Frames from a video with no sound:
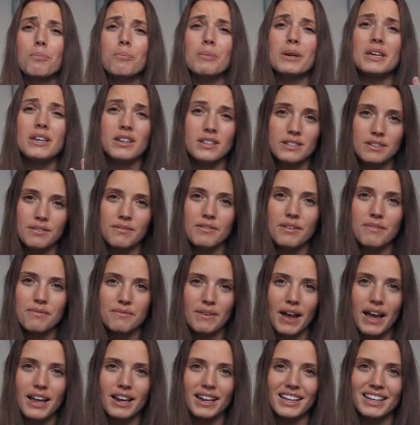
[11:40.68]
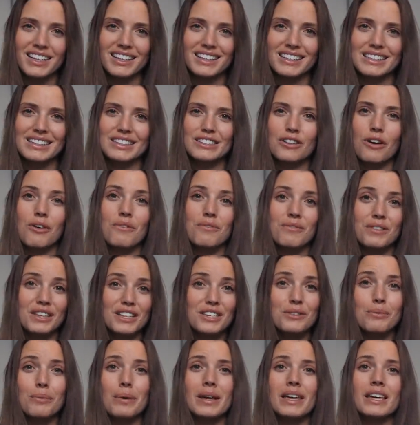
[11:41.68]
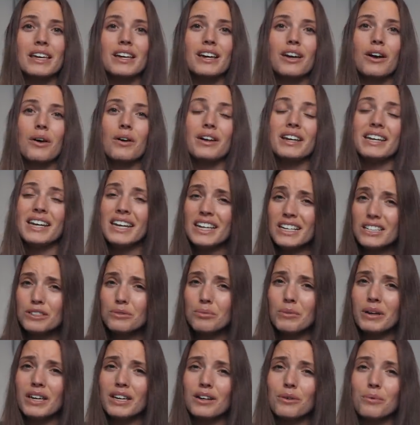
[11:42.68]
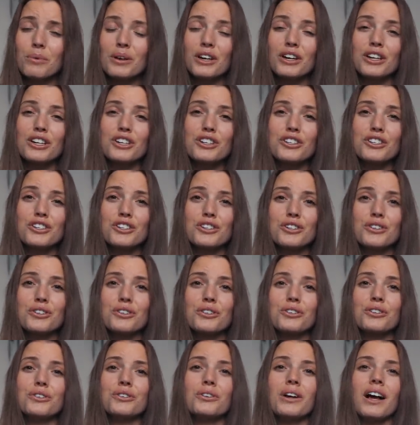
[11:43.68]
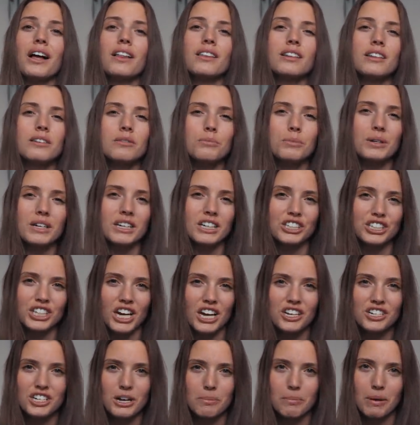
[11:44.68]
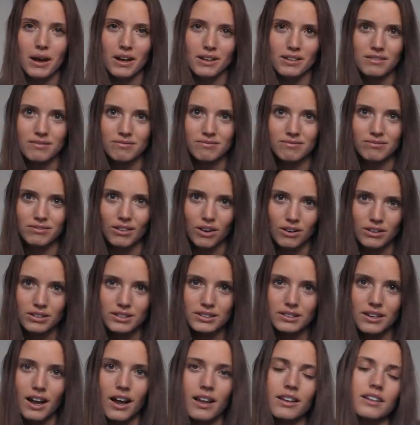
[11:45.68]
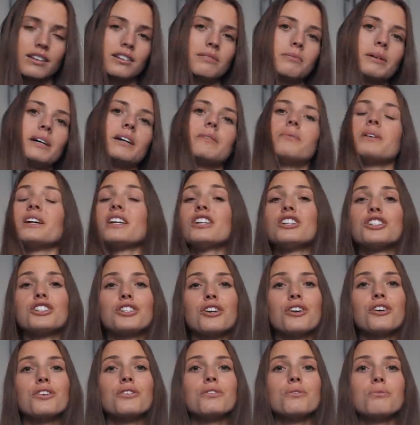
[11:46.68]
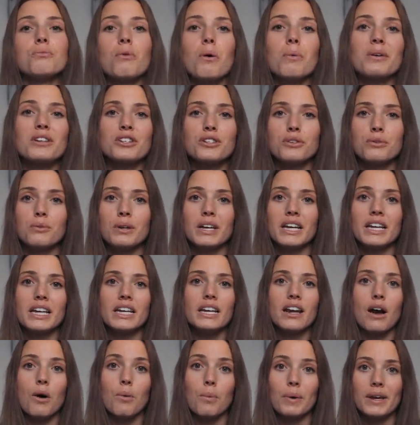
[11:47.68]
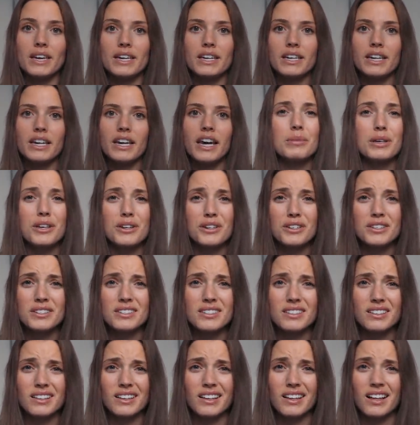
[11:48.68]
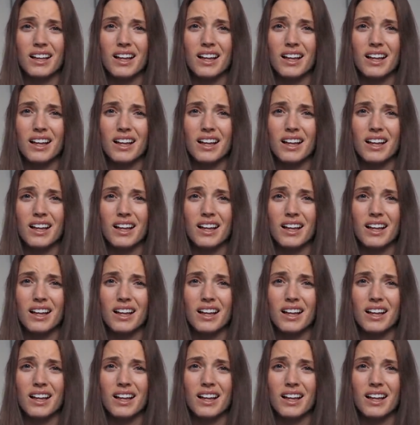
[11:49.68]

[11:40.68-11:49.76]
because of the failings of this week, next week we're going to do a little, we're going to change up our vlog style a little bit. We're going to show you what we do in a week because